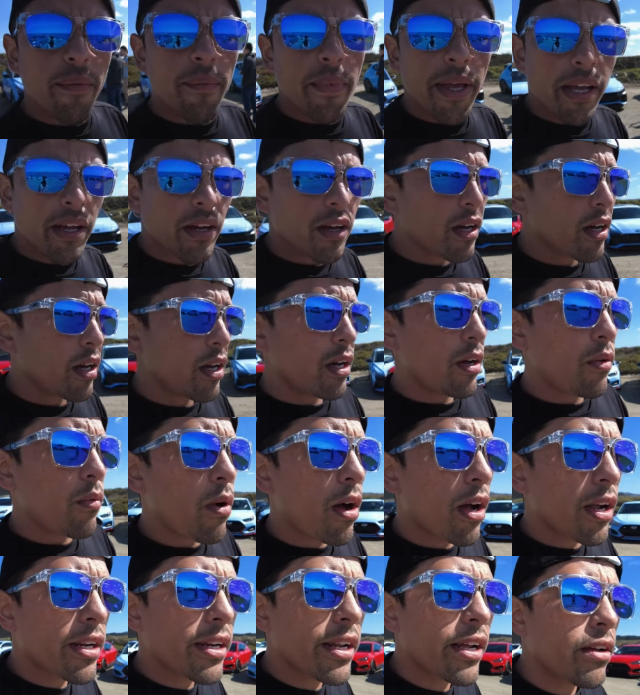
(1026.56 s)
and make a
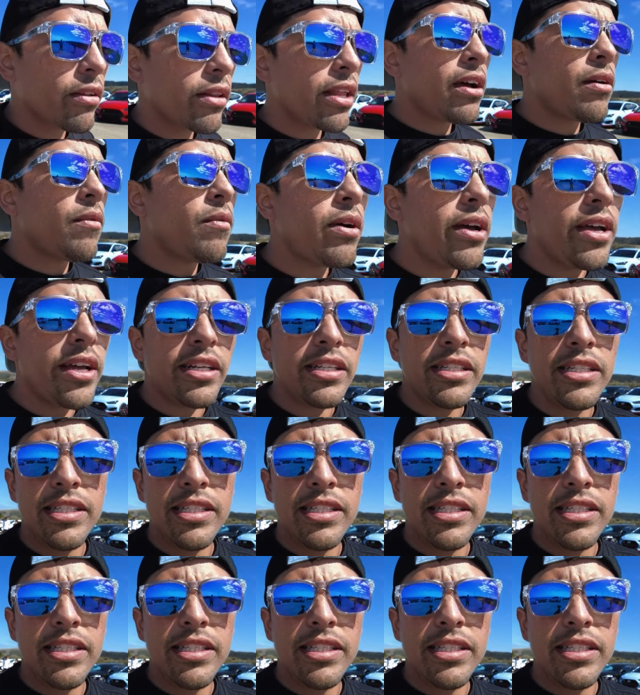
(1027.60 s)
walk down that way and